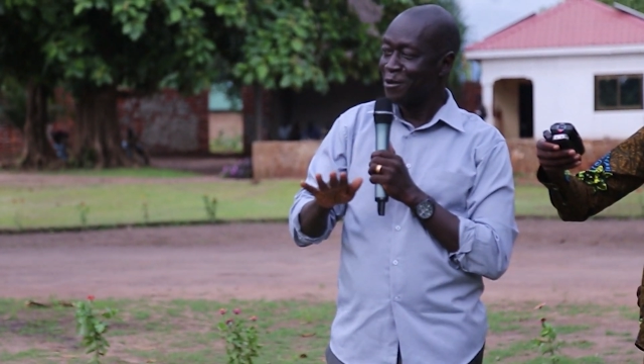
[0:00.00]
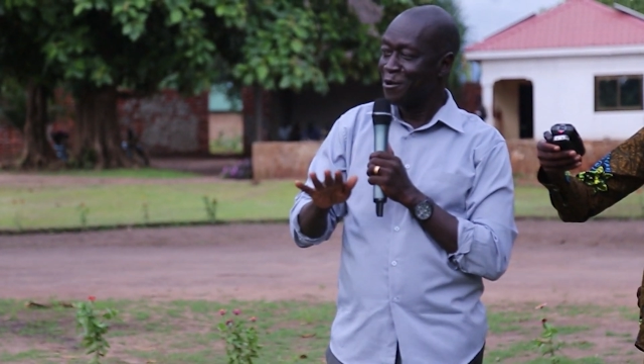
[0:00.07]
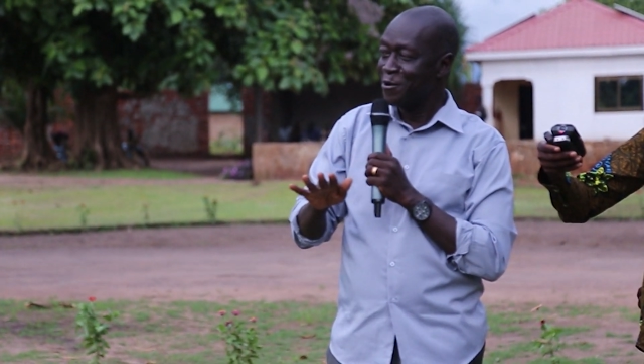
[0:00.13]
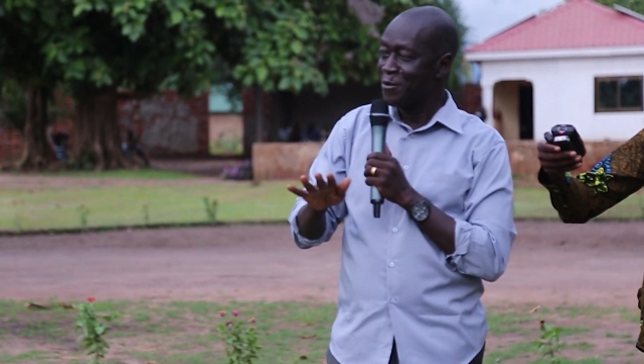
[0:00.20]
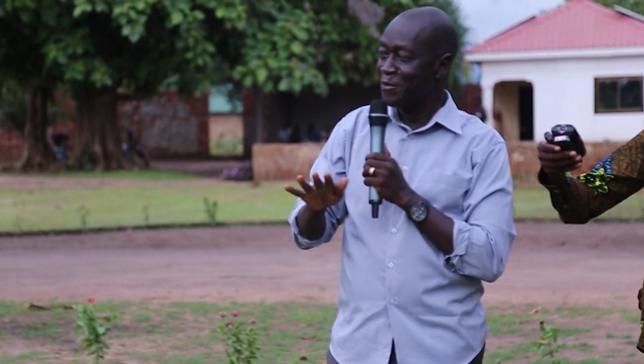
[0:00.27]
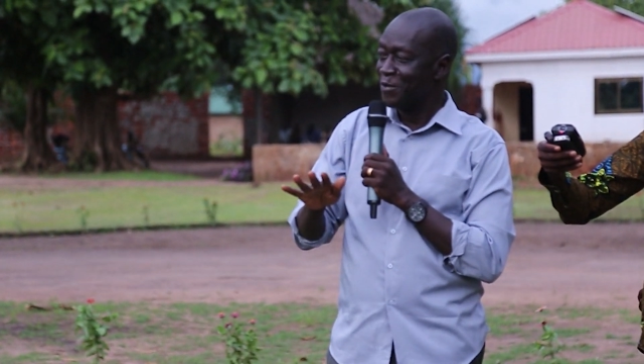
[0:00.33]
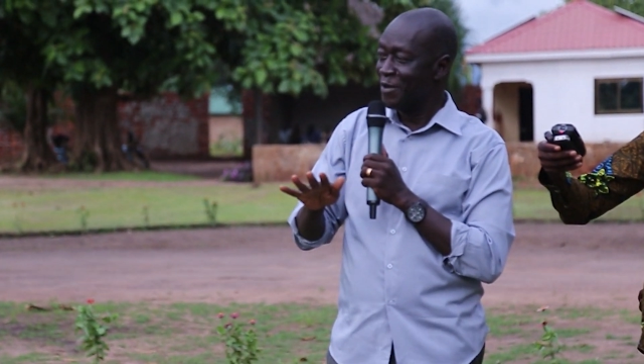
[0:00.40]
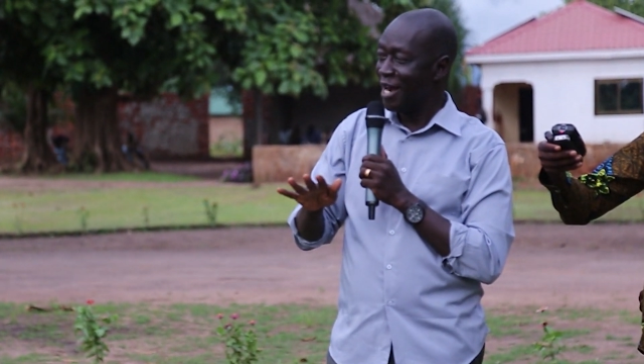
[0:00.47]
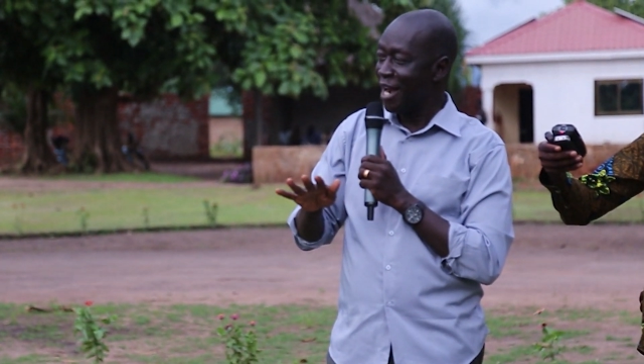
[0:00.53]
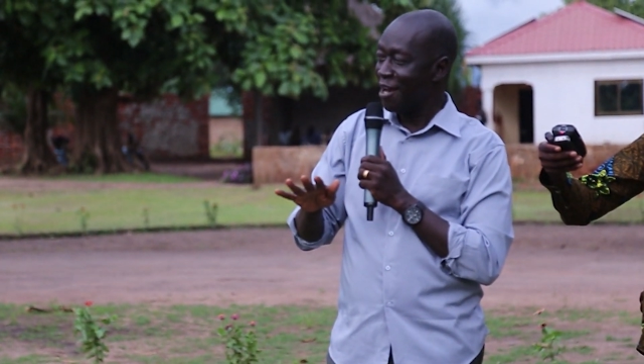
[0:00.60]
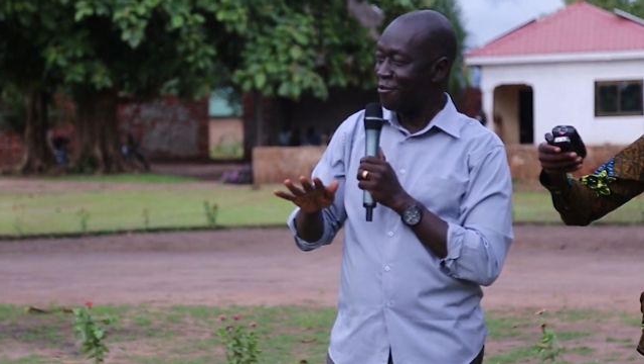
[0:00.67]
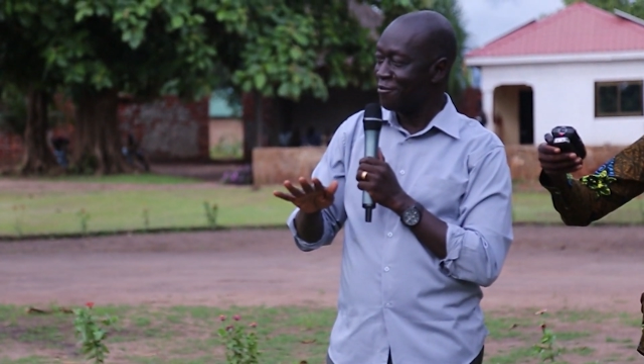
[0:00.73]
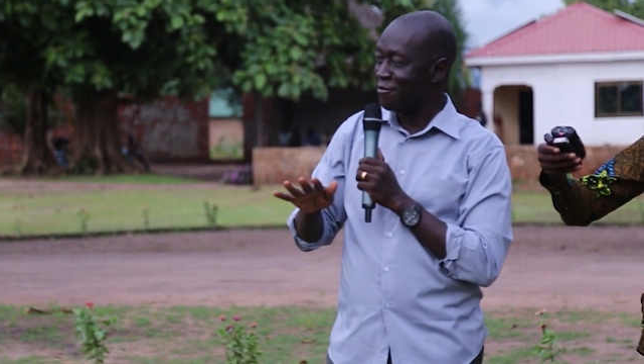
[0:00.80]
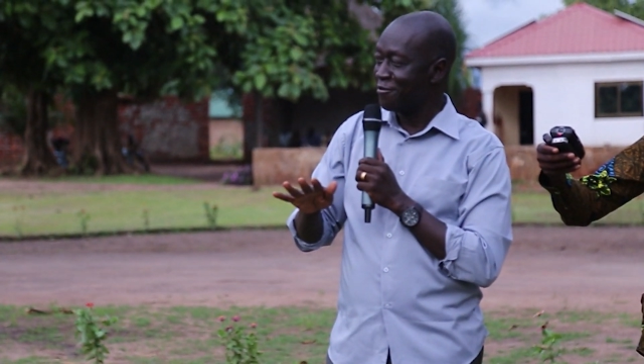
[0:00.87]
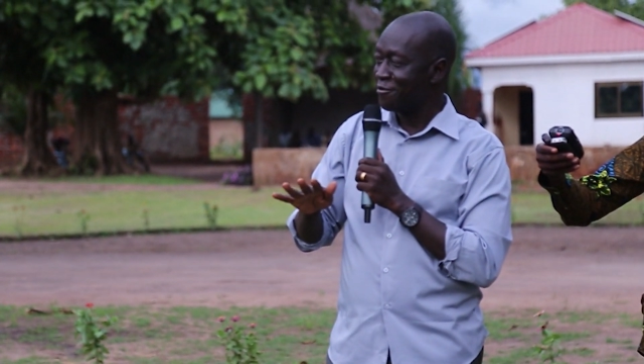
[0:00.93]
whom
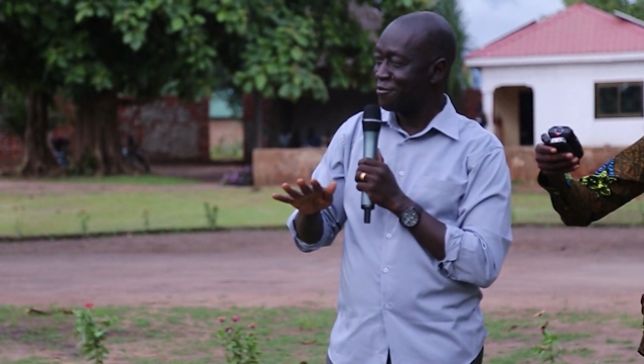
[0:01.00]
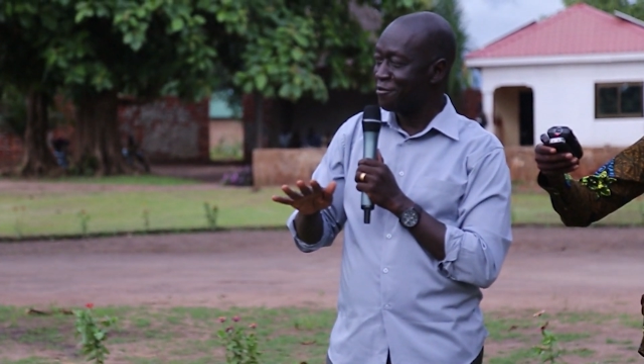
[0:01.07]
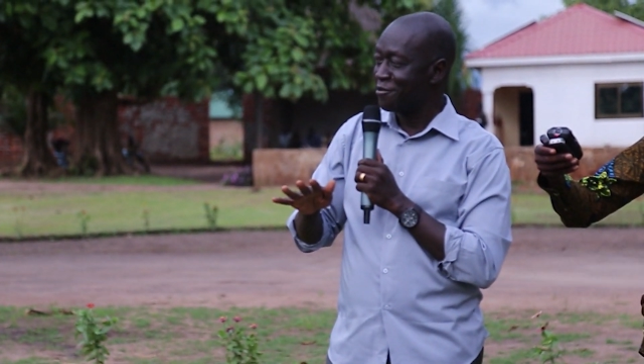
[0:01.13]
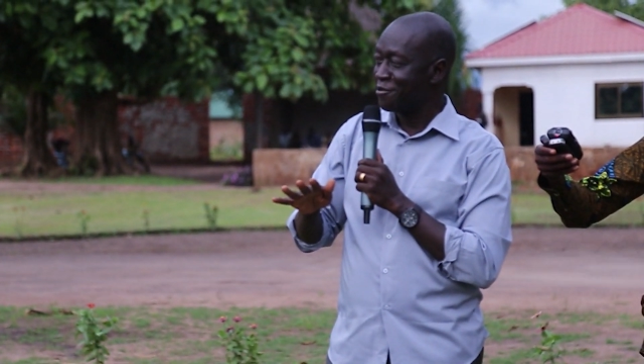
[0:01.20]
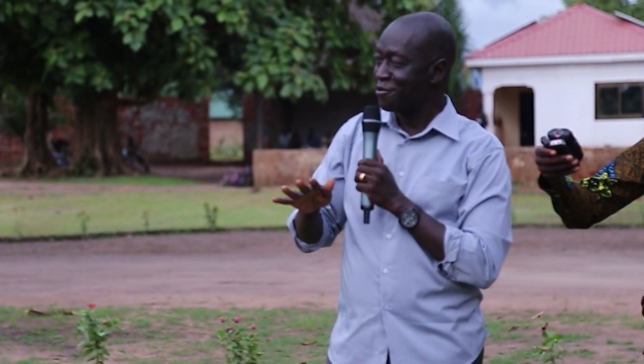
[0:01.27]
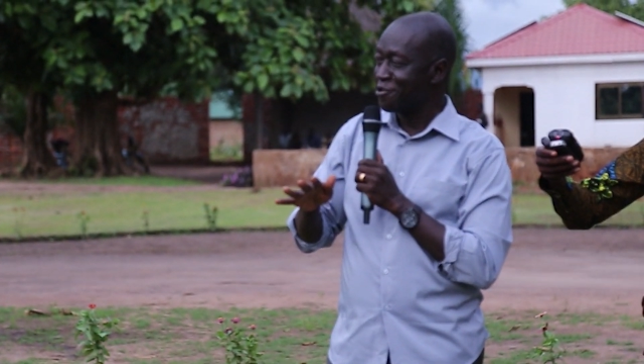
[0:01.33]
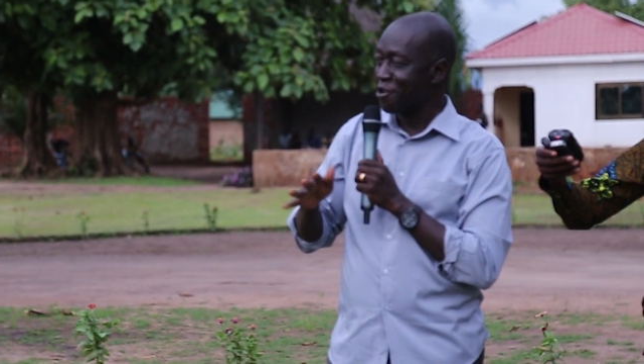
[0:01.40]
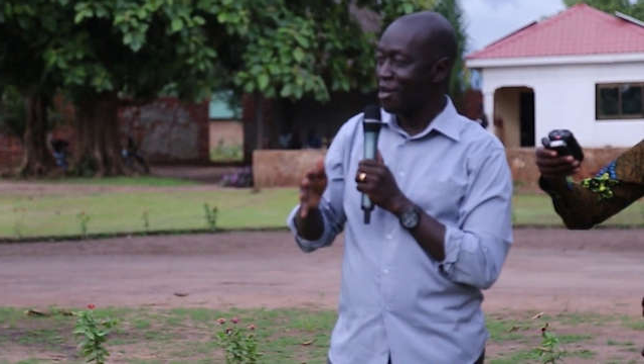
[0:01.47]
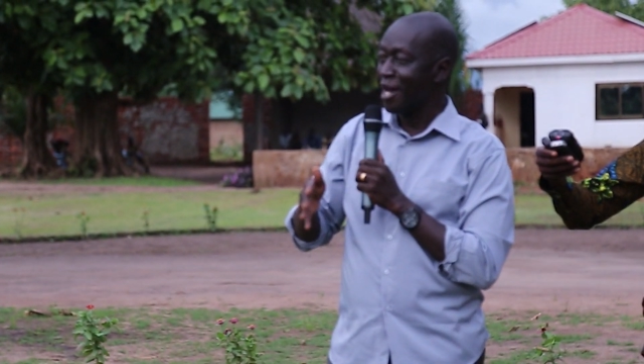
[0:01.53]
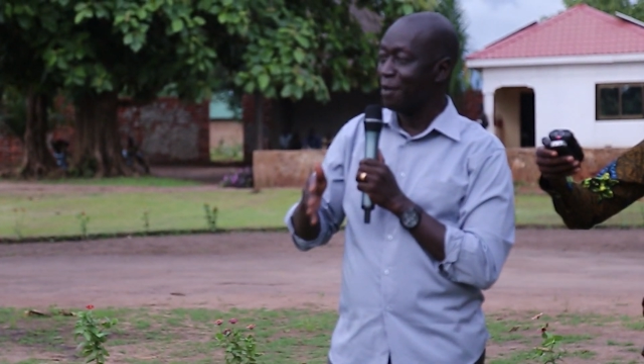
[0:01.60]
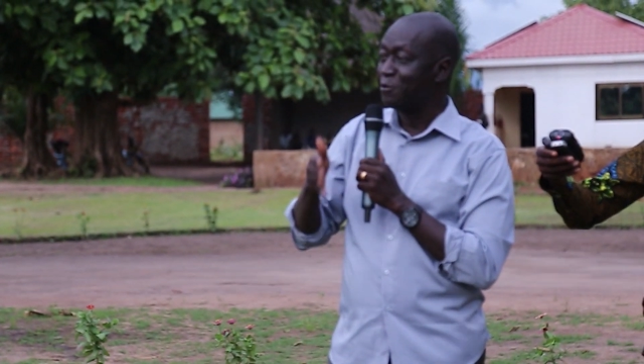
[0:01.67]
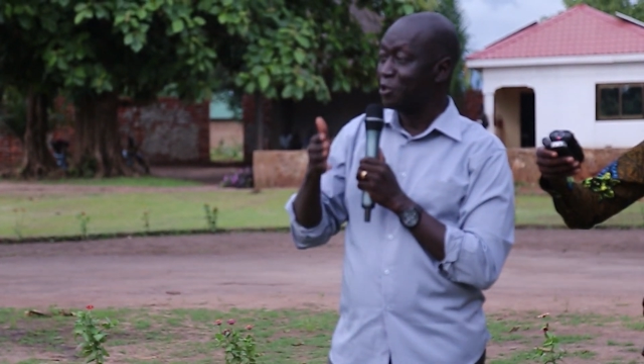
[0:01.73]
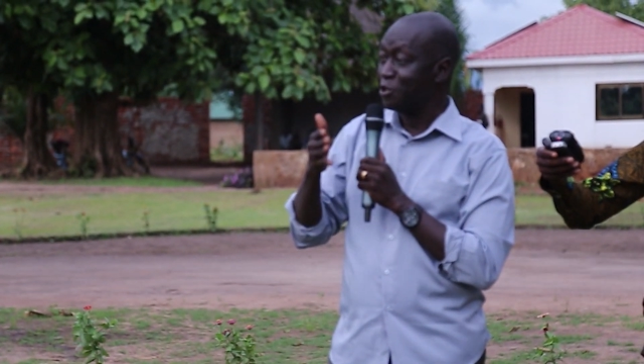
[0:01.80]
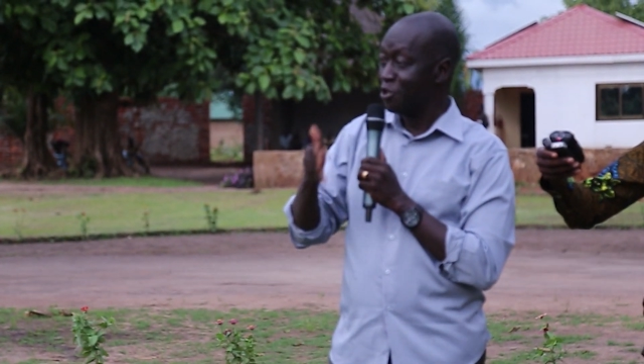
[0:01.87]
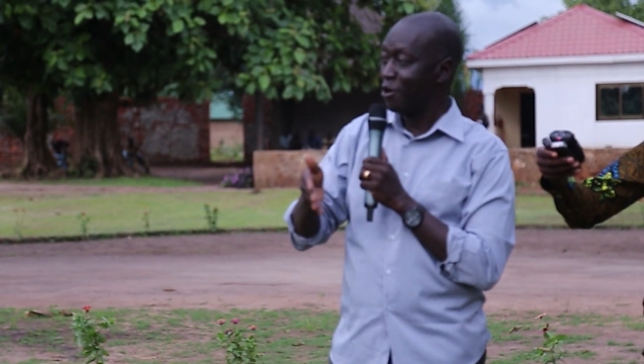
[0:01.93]
I've grown
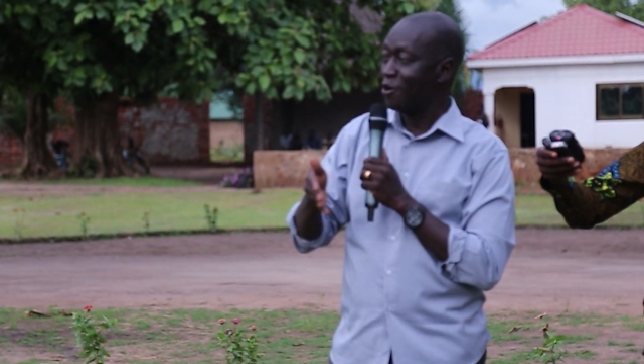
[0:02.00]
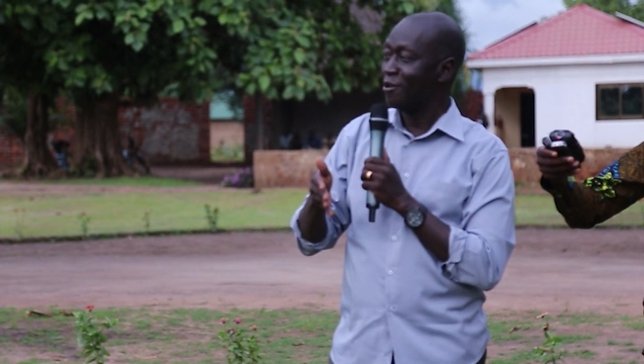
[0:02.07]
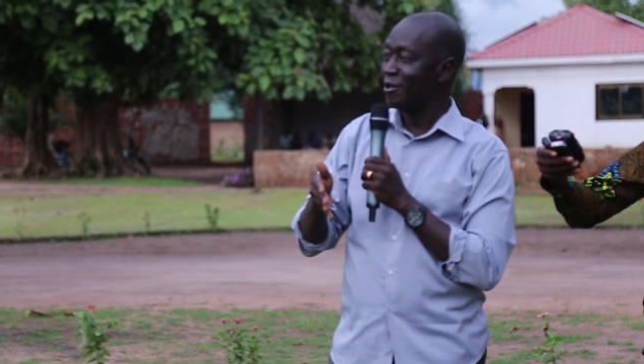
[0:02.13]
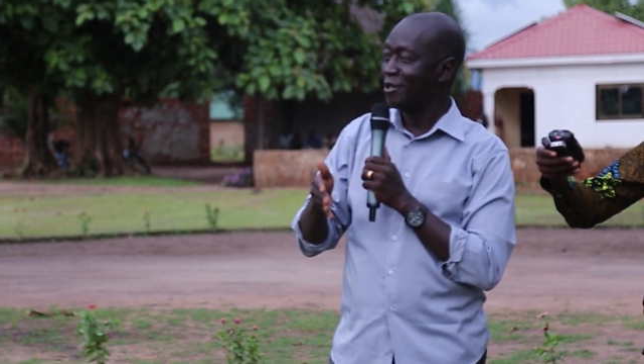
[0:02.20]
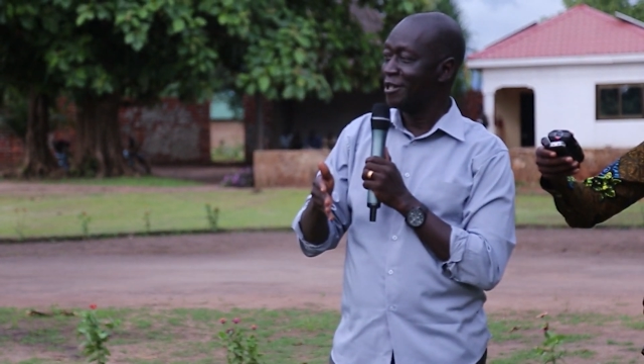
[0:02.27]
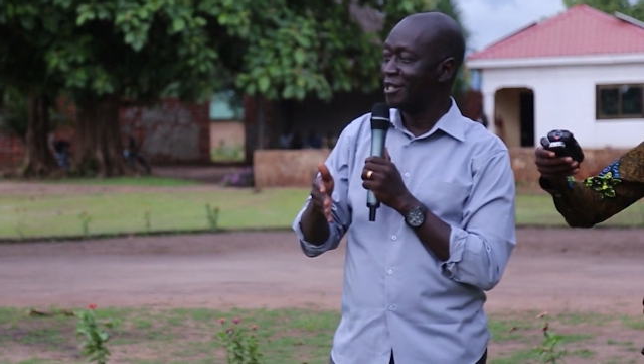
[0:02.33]
up to know,